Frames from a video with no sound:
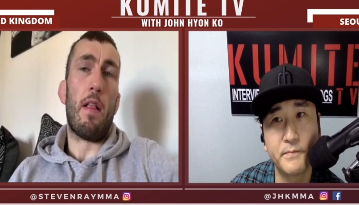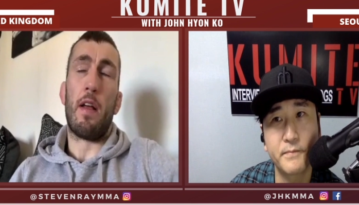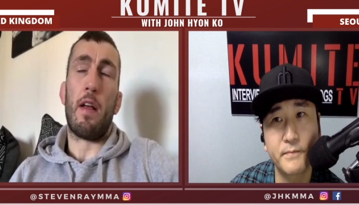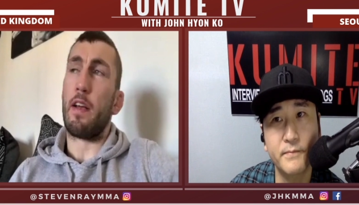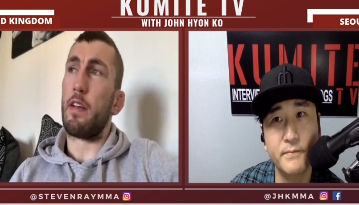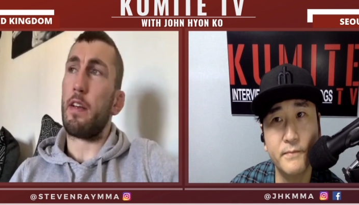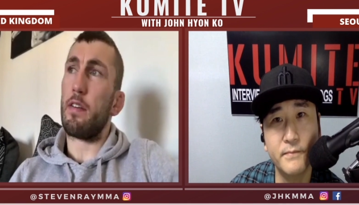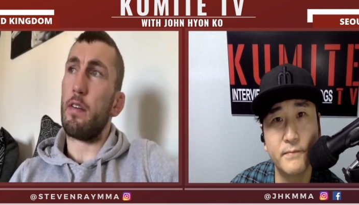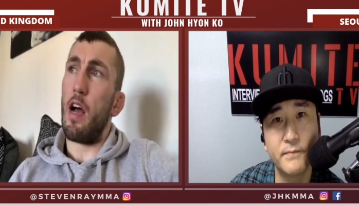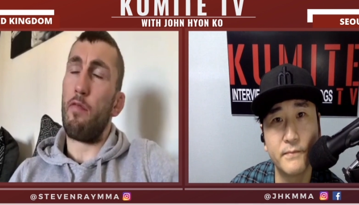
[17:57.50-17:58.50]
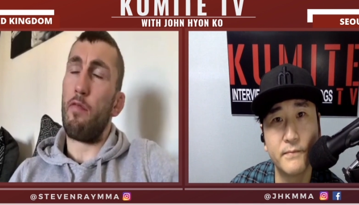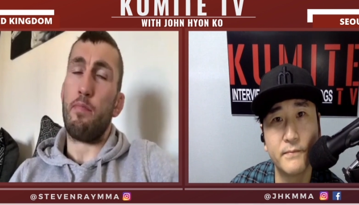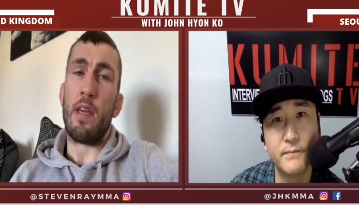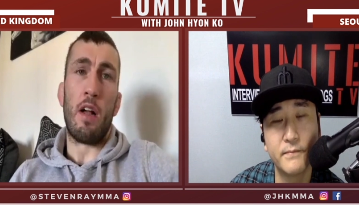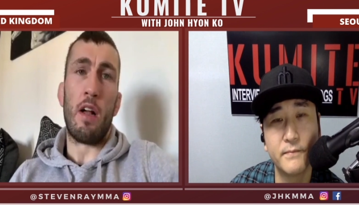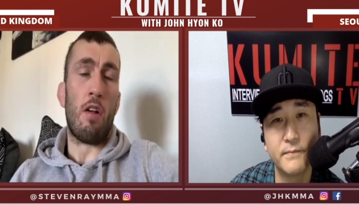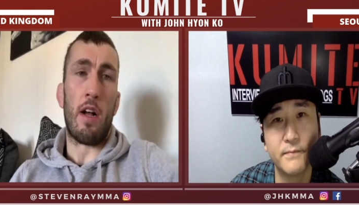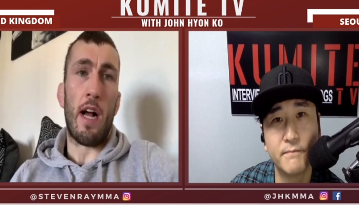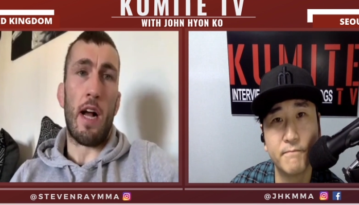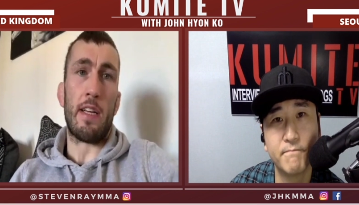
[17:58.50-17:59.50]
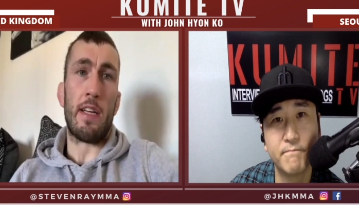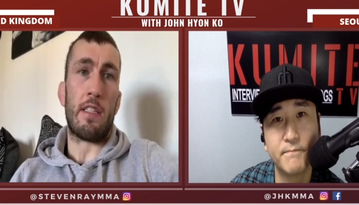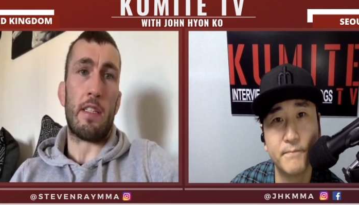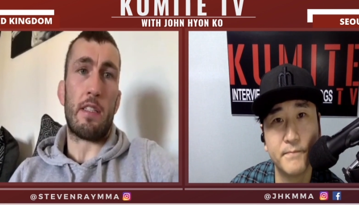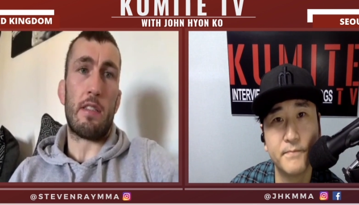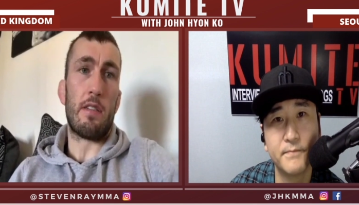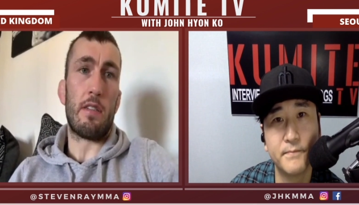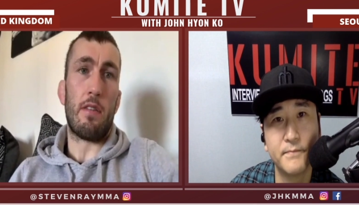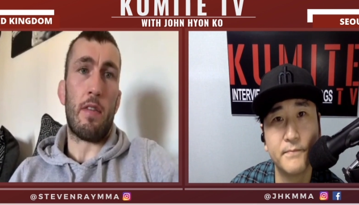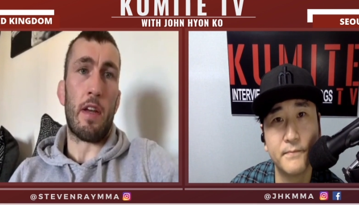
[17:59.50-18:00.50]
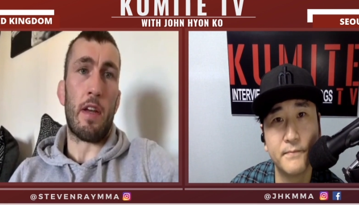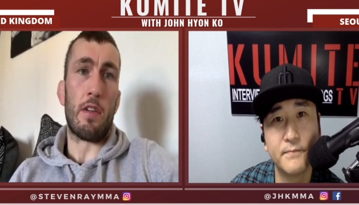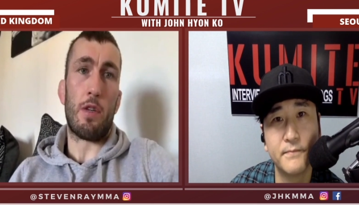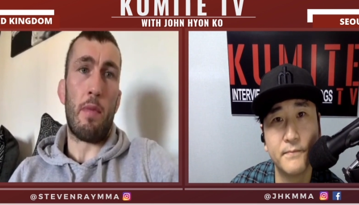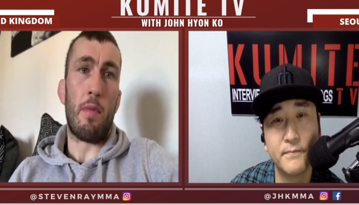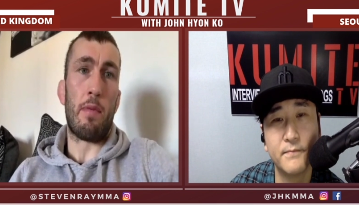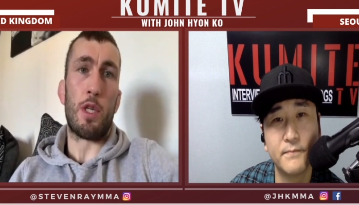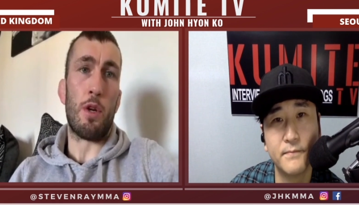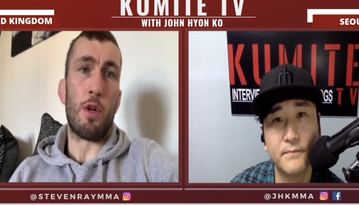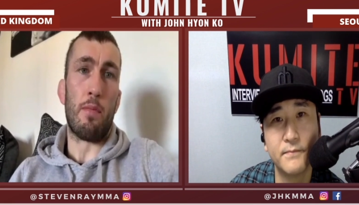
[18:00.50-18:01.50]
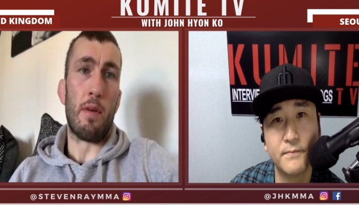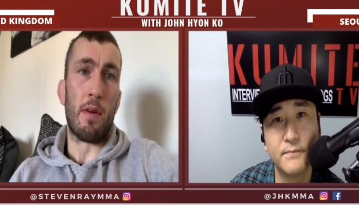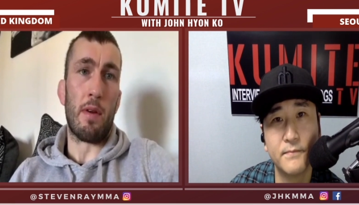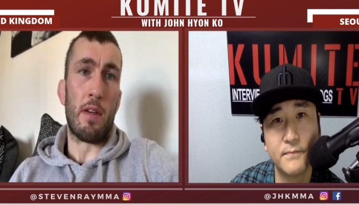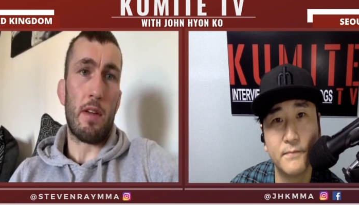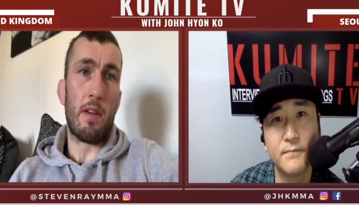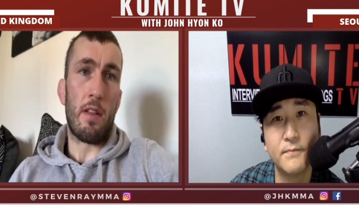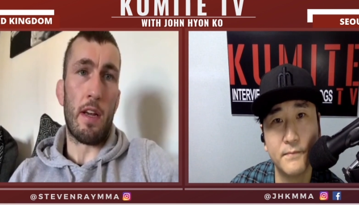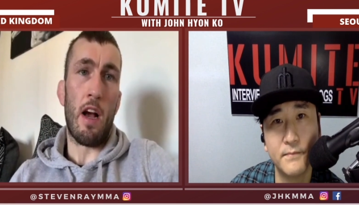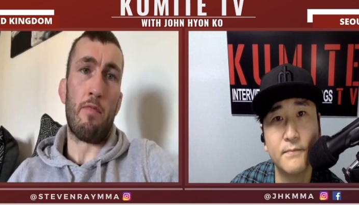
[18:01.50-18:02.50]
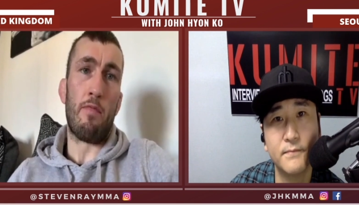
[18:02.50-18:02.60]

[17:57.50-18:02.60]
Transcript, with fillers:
Speaker 1: like I beat a lot of guys that maybe should have beat me. Like I